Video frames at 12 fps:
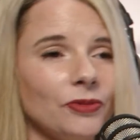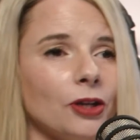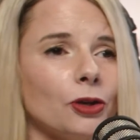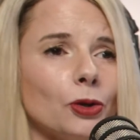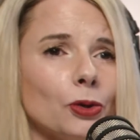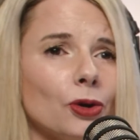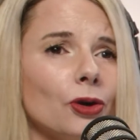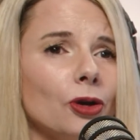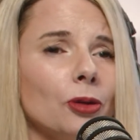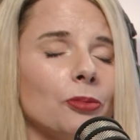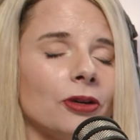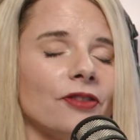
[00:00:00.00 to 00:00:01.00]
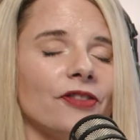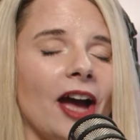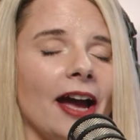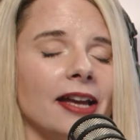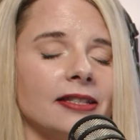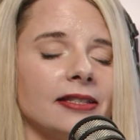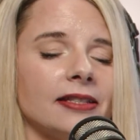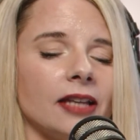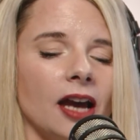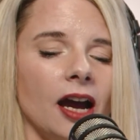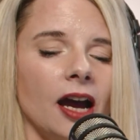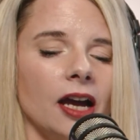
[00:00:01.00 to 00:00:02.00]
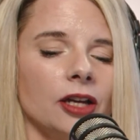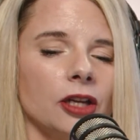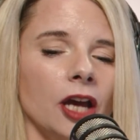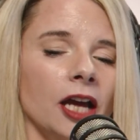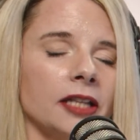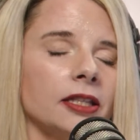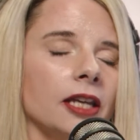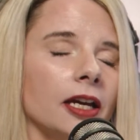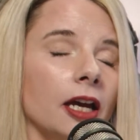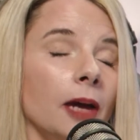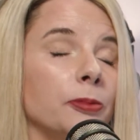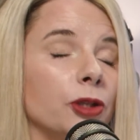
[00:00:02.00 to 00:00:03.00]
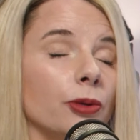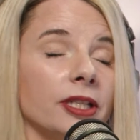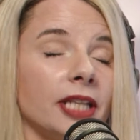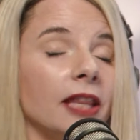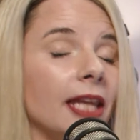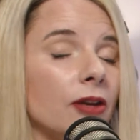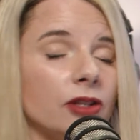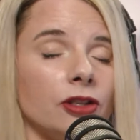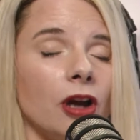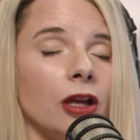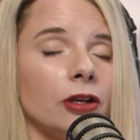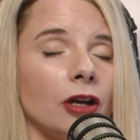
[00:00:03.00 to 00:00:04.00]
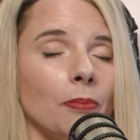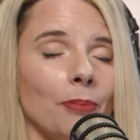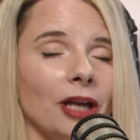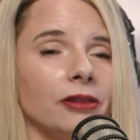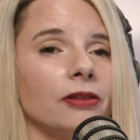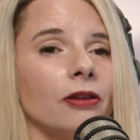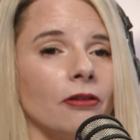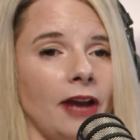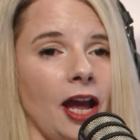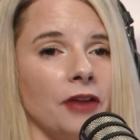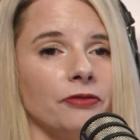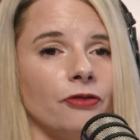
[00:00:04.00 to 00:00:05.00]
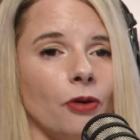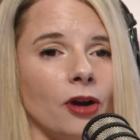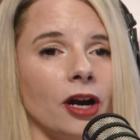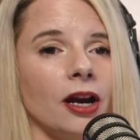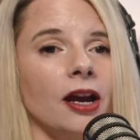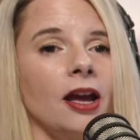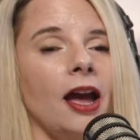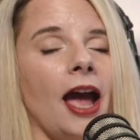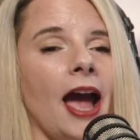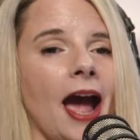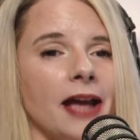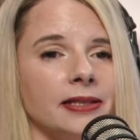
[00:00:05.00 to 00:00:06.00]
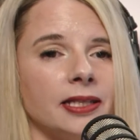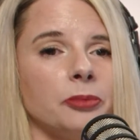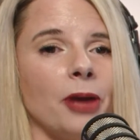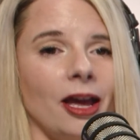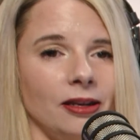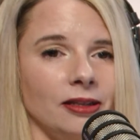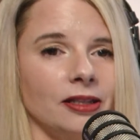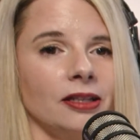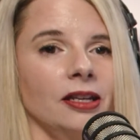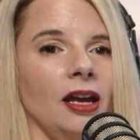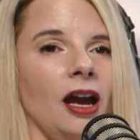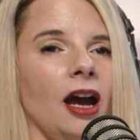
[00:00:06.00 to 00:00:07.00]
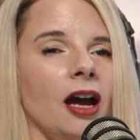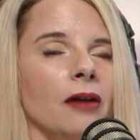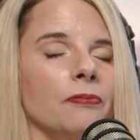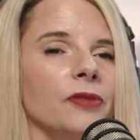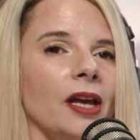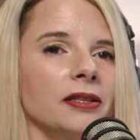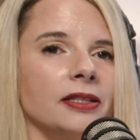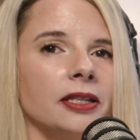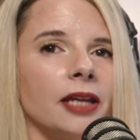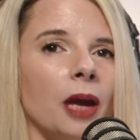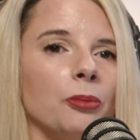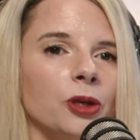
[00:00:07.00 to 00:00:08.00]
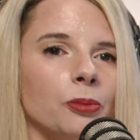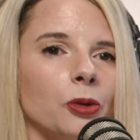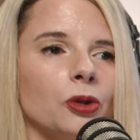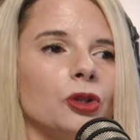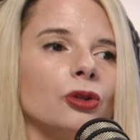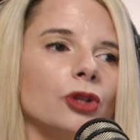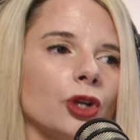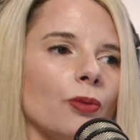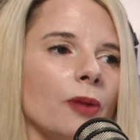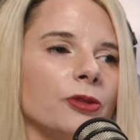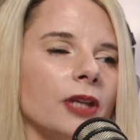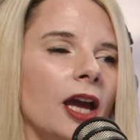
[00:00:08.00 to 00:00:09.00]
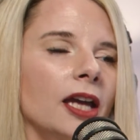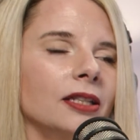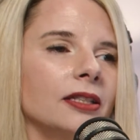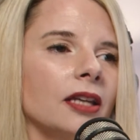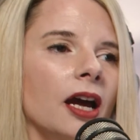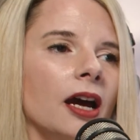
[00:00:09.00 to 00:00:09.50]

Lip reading: Google provides up to a $10,000 a month grant for ad spend. That's to get people to your website.